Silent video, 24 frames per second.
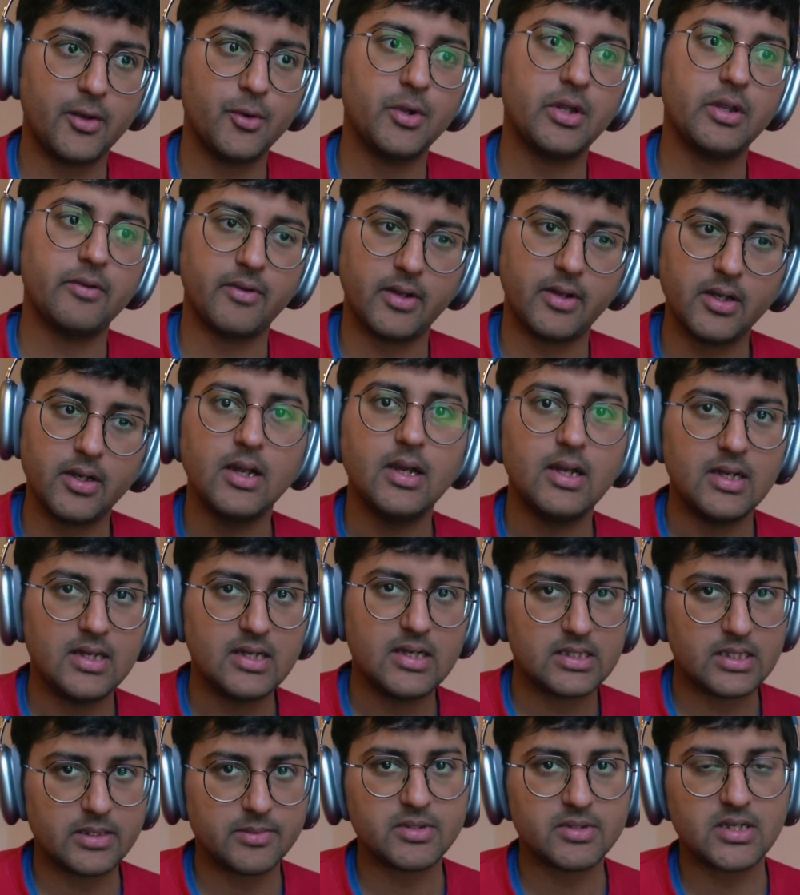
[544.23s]
to even
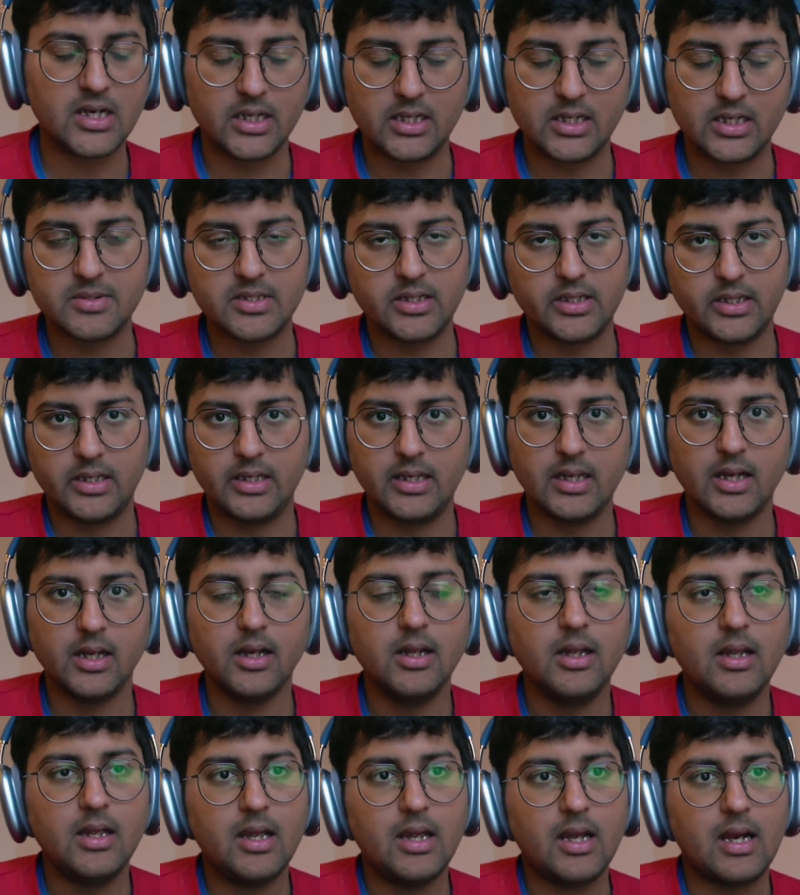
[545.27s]
some startups in India.
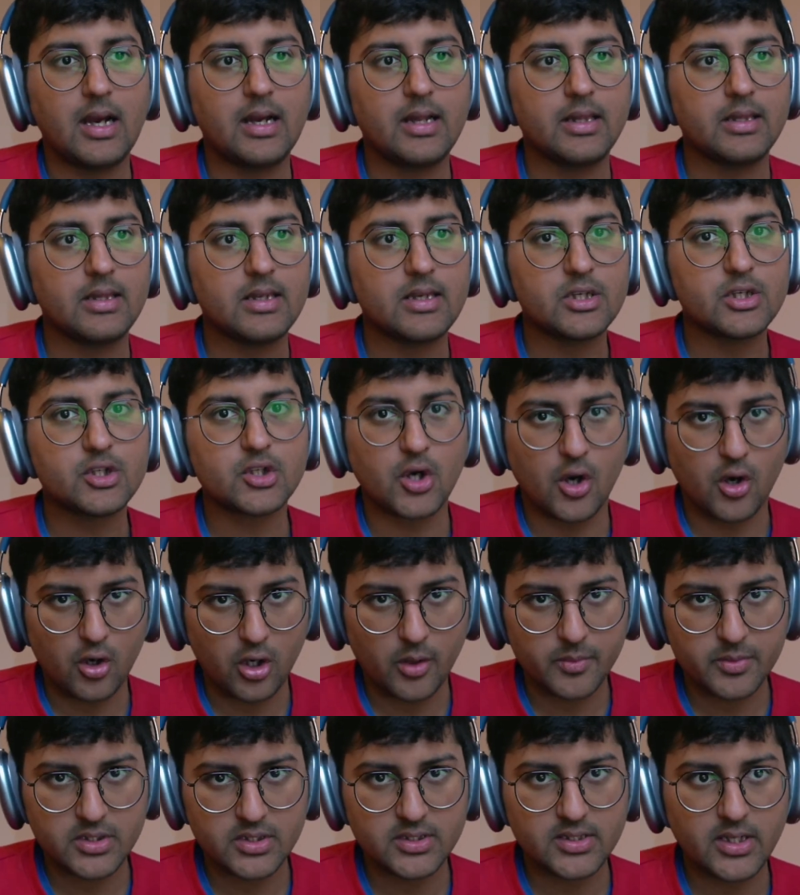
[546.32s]
And the stock
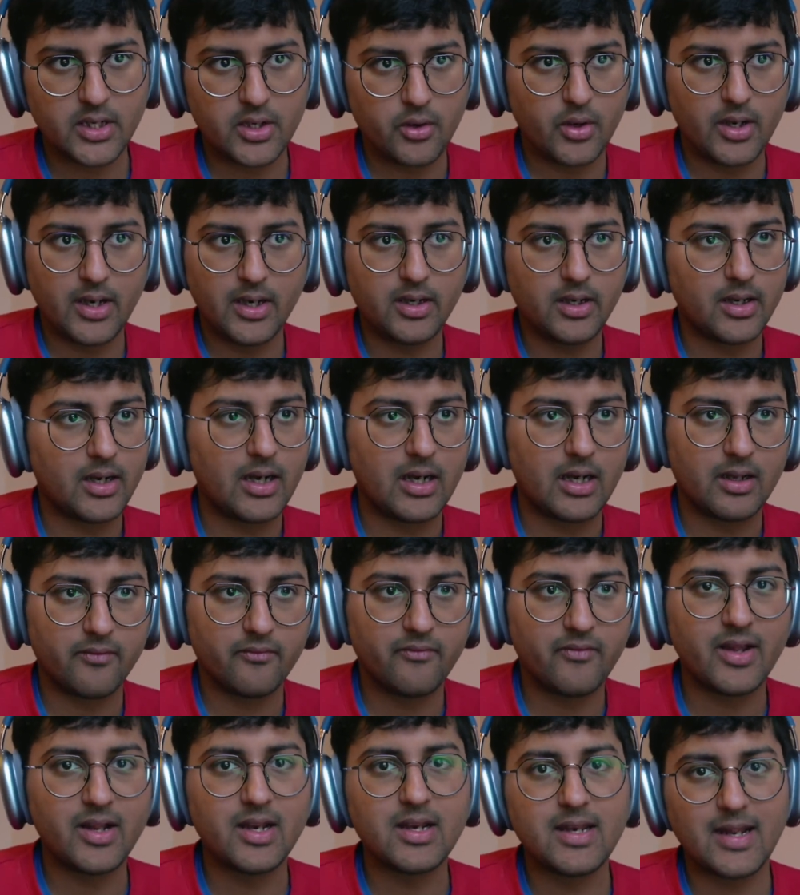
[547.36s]
options that you get are
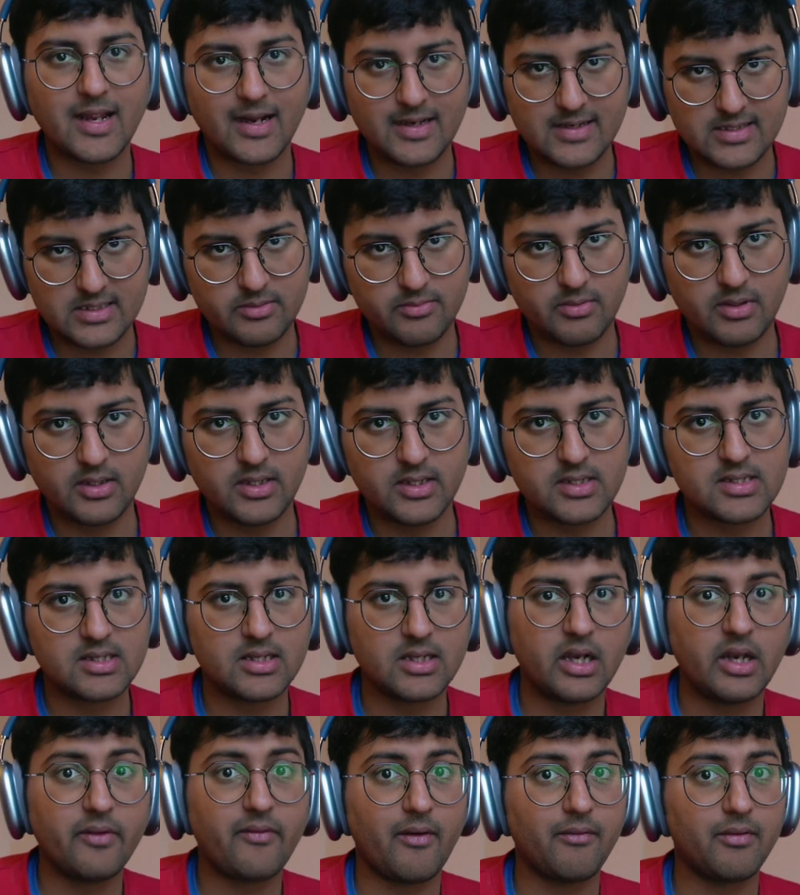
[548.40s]
very negligible. It's
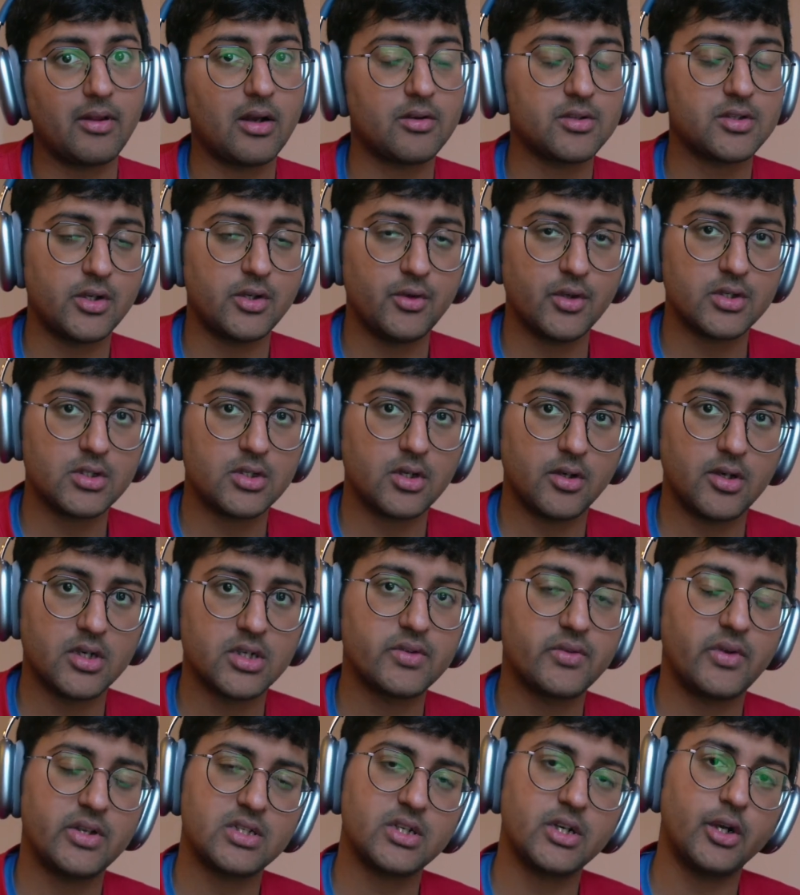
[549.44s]
35,000 US
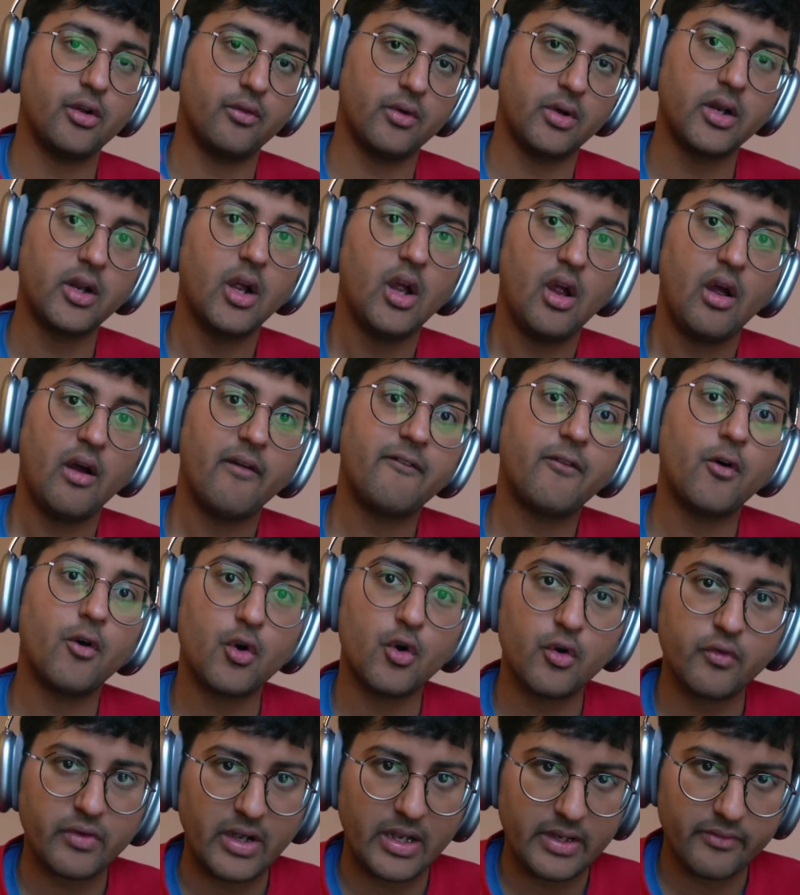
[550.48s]
dollars vested over four
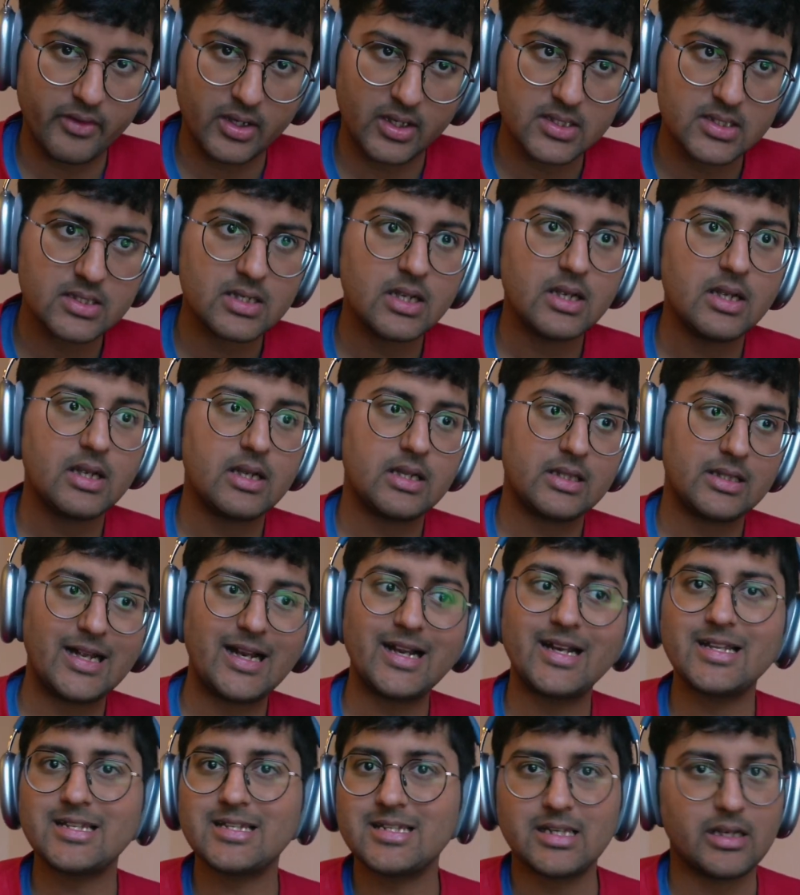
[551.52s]
to five years.
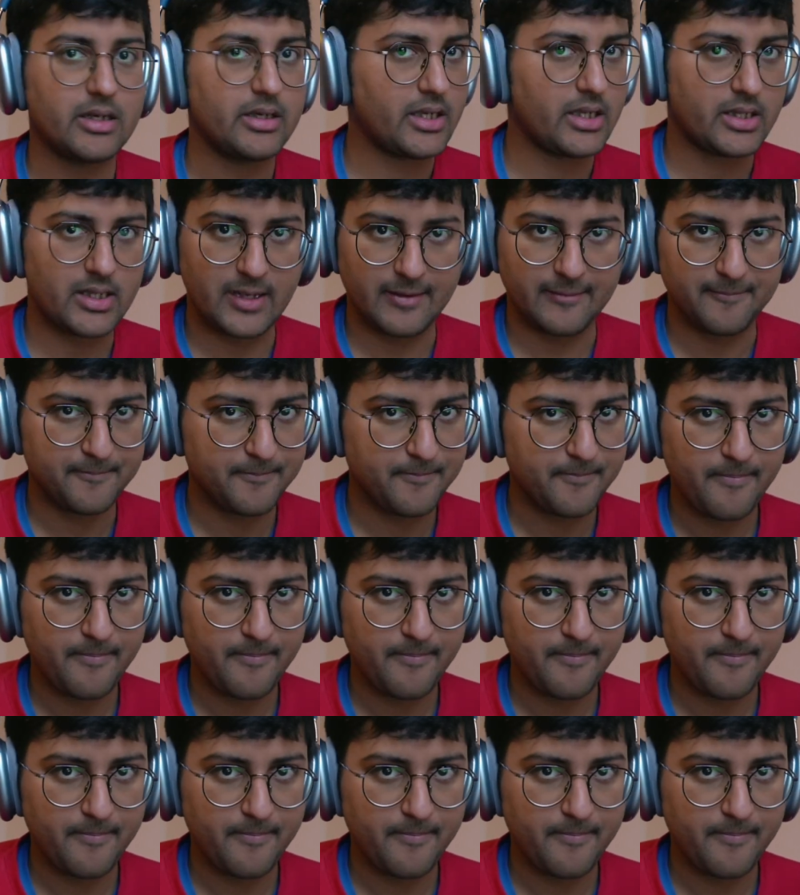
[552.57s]
That is nothing.